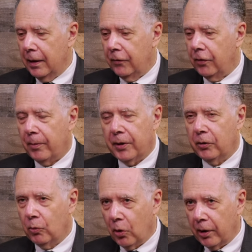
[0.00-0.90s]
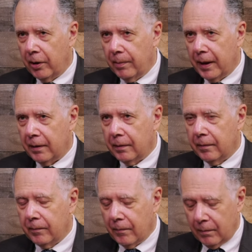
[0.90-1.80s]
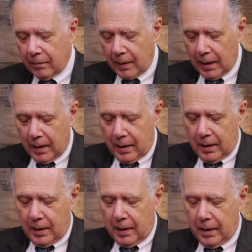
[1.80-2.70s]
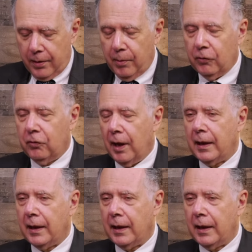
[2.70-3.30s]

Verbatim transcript: it's something to worry about. Uh, the most